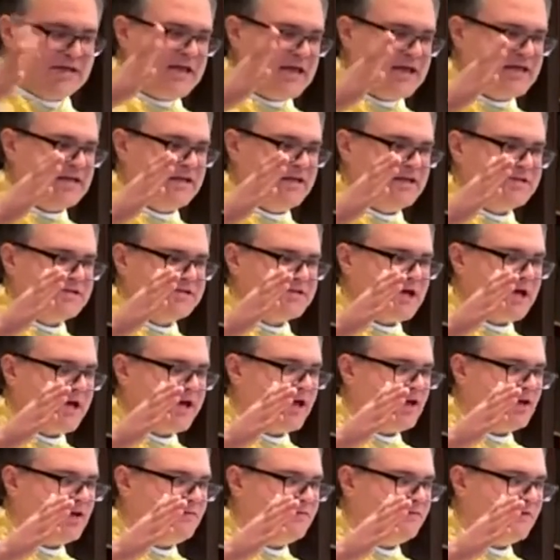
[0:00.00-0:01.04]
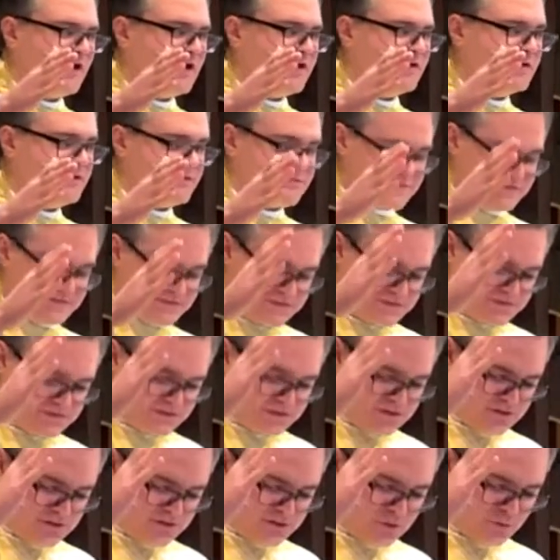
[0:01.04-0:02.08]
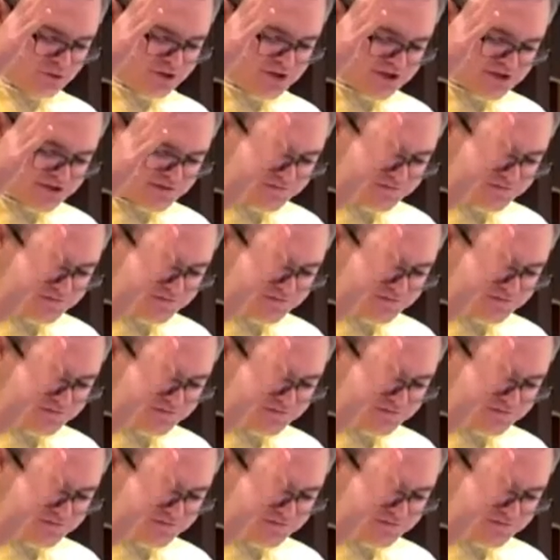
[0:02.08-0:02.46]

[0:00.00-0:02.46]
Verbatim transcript: into the cycle of violence which has